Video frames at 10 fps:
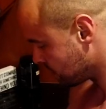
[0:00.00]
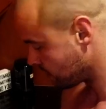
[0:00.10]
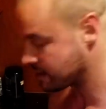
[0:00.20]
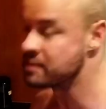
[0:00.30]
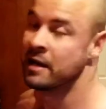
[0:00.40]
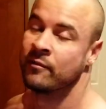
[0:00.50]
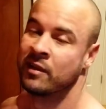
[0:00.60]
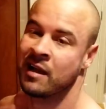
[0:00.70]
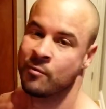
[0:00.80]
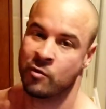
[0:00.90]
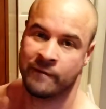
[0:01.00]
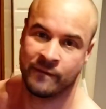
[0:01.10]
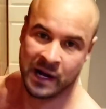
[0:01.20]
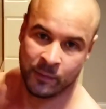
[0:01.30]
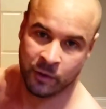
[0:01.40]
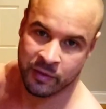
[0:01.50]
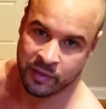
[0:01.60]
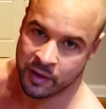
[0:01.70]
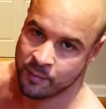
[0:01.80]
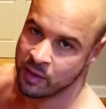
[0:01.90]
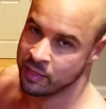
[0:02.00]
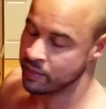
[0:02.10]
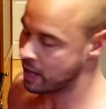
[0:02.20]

is that these have a lot more fiber in them